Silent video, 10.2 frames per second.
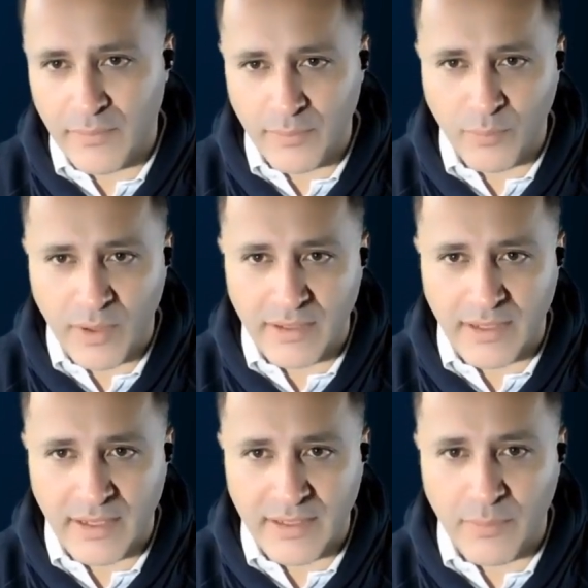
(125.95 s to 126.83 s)
What is the
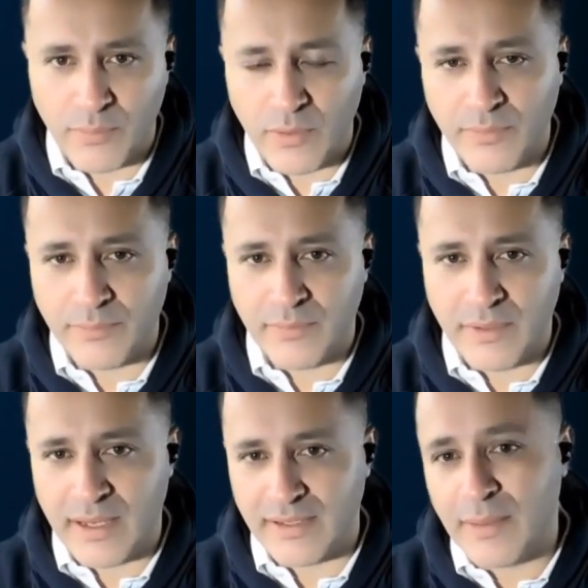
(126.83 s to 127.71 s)
example?
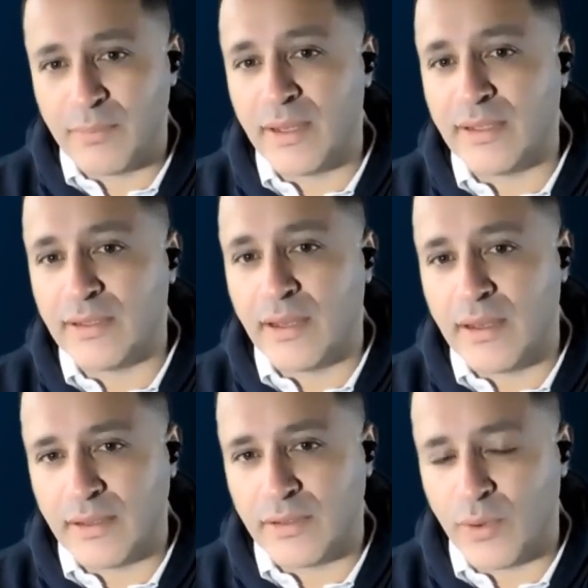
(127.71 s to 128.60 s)
The example is
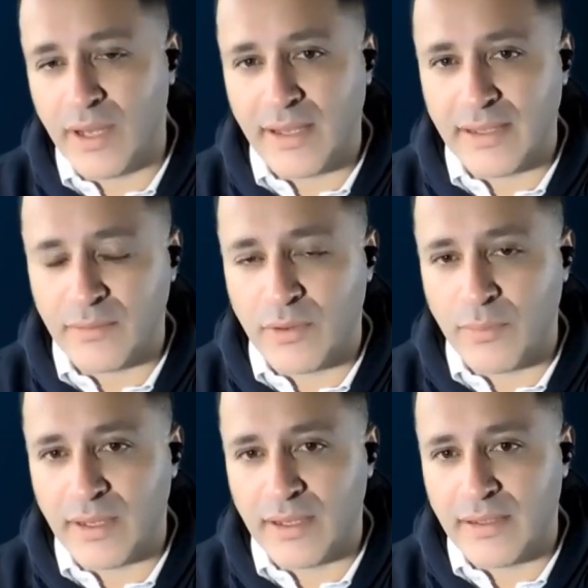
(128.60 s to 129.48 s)
you are asking for
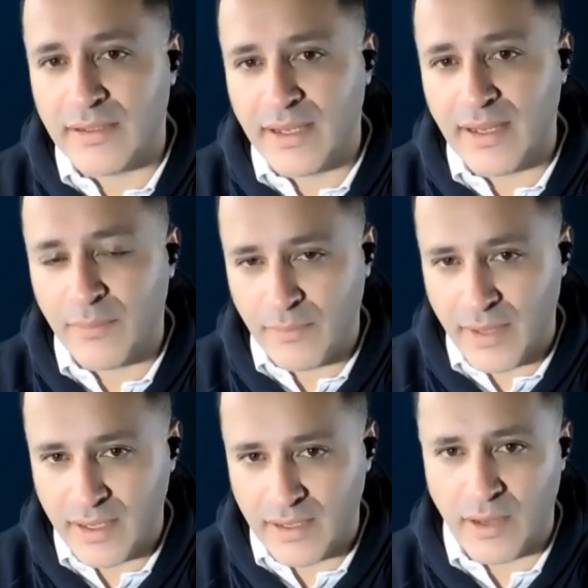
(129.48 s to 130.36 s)
money, setting up a
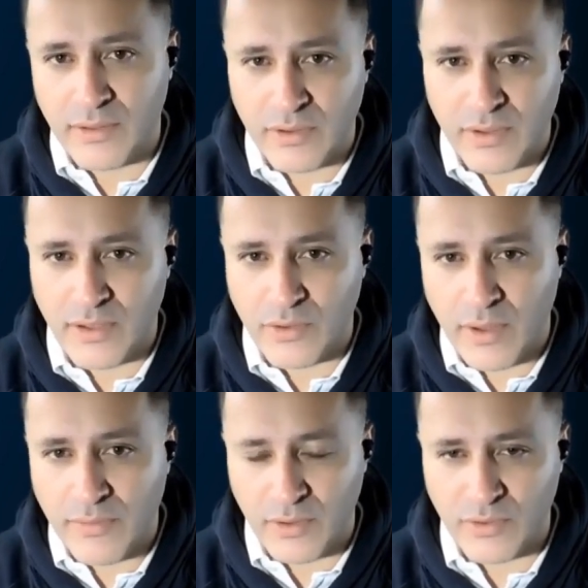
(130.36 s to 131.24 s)
bank account so that you
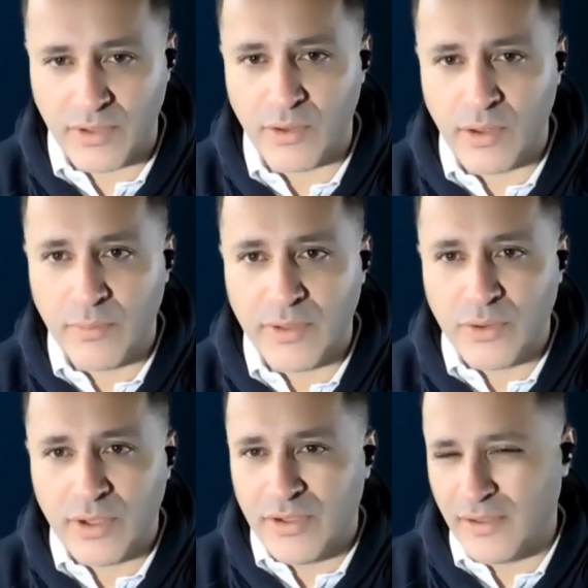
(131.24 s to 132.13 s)
have used anonymous
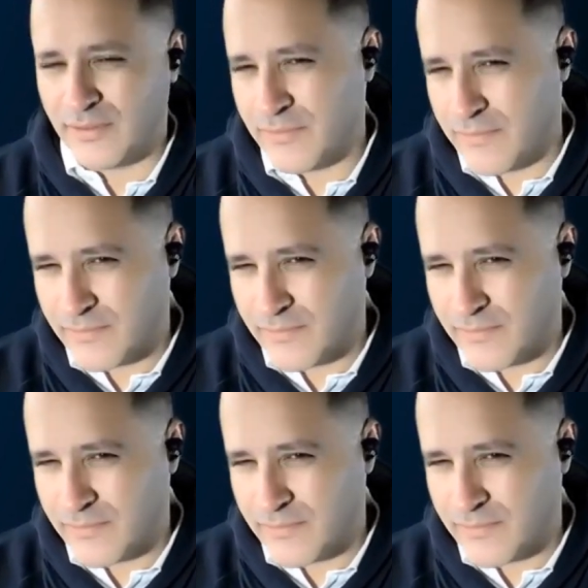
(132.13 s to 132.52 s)
donation.